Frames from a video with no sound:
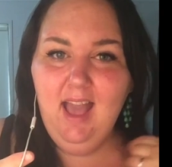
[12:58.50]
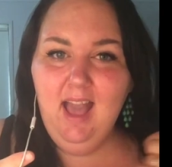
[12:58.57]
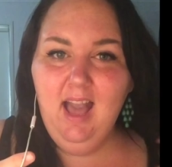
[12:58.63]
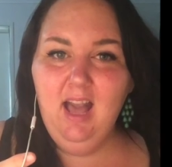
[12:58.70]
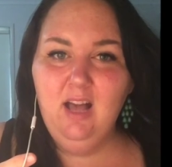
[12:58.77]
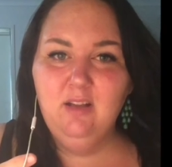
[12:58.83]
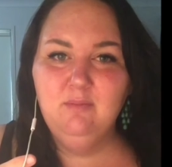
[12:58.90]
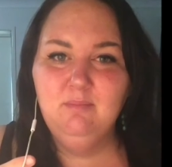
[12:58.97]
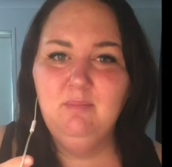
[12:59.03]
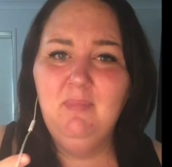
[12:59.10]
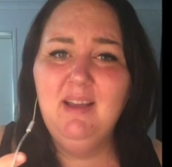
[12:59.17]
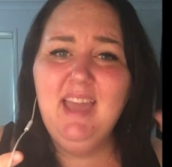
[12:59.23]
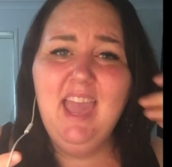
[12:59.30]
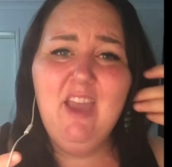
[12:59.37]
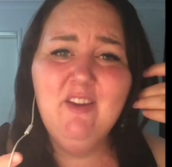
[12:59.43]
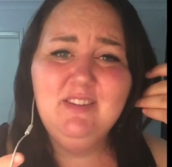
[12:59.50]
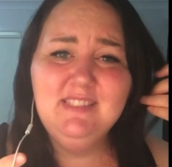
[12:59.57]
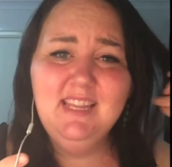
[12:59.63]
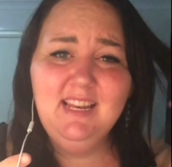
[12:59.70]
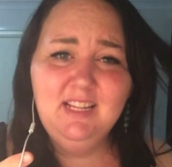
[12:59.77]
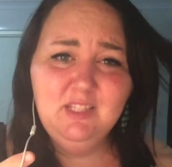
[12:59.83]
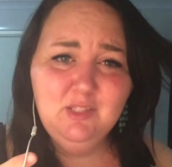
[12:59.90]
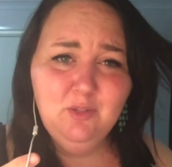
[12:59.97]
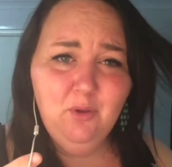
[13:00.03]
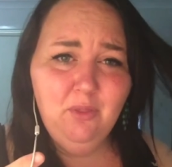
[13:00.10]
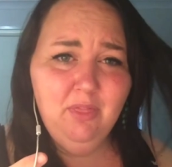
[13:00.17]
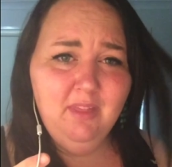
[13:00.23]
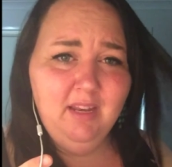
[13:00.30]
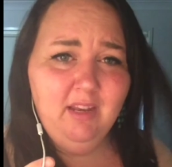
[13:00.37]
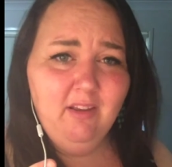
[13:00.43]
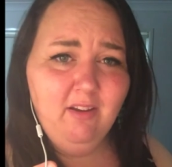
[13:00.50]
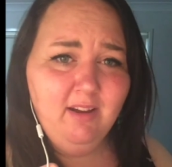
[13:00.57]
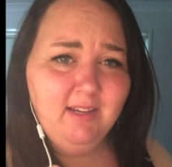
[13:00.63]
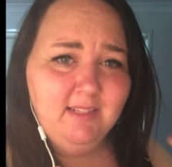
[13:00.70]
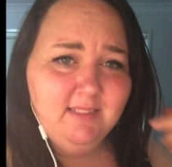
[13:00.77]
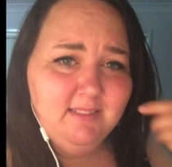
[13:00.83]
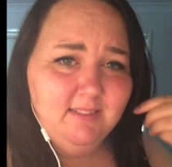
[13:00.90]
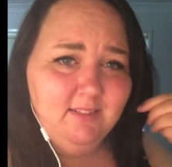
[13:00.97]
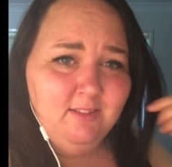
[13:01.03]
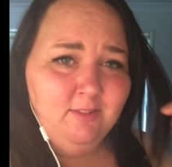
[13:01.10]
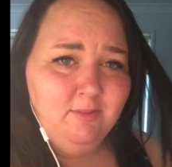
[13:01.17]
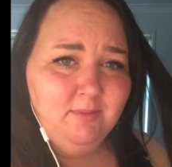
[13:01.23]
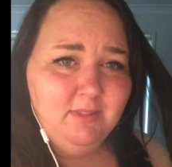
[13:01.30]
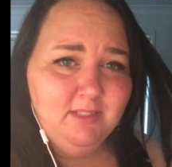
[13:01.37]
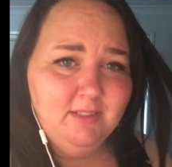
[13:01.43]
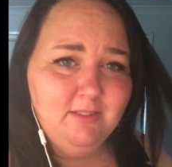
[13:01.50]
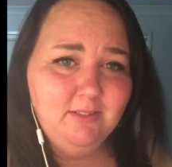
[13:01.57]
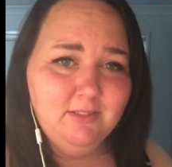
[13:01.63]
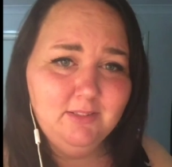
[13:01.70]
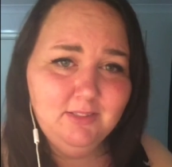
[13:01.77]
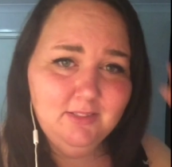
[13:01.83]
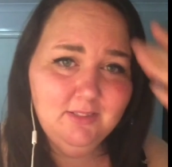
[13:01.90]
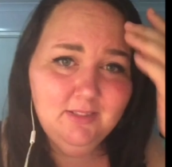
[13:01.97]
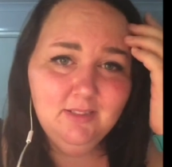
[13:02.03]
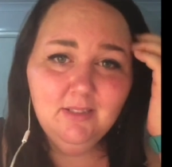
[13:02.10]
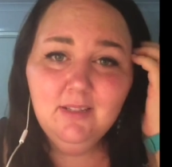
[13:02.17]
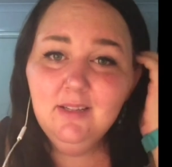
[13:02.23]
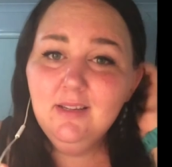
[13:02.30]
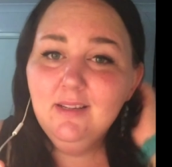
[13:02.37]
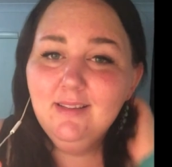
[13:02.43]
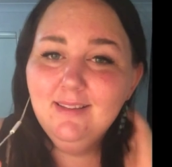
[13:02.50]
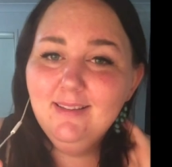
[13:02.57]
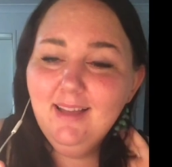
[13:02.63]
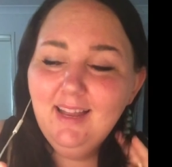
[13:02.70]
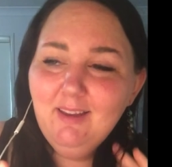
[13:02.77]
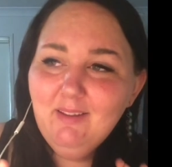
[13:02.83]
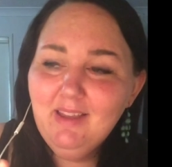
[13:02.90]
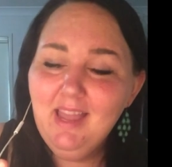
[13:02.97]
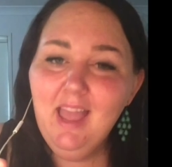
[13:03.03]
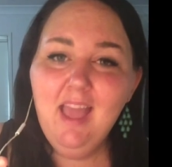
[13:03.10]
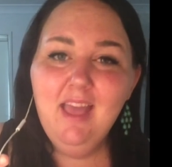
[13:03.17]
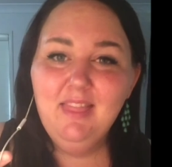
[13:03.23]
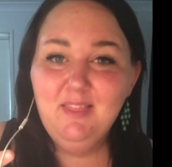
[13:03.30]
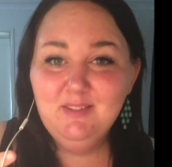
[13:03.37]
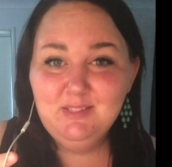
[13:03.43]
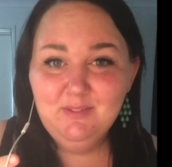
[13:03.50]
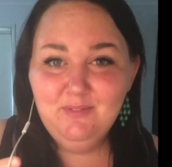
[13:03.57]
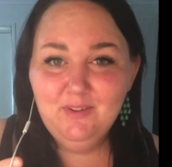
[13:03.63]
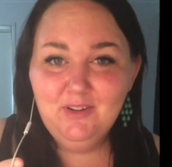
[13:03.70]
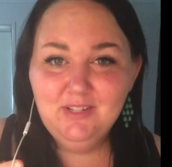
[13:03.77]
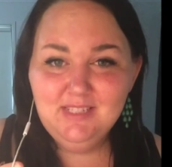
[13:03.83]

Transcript: My hair is getting so thin, guys. Oh my gosh. Anyway, there was a photo